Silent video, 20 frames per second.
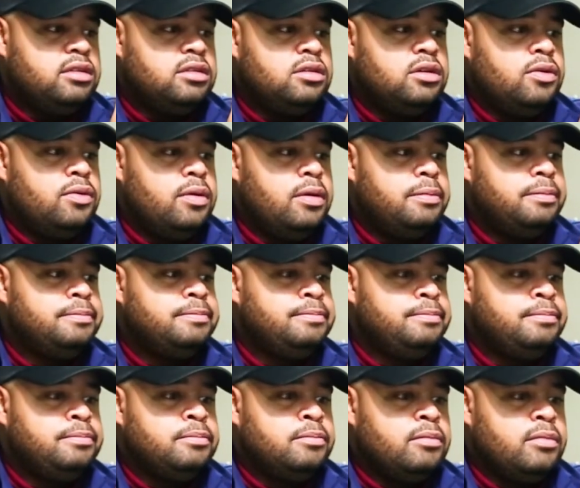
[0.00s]
So
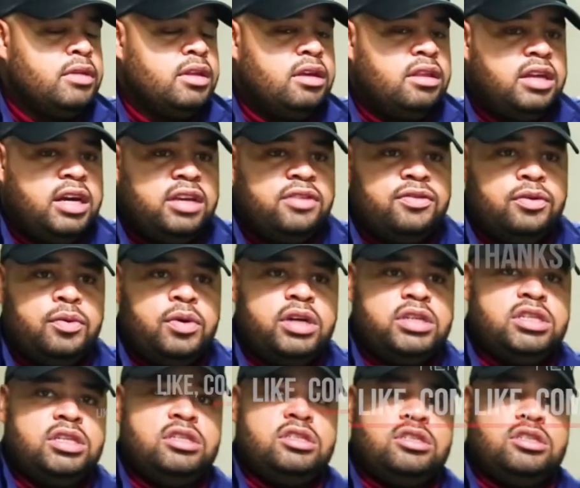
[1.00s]
thanks for watching.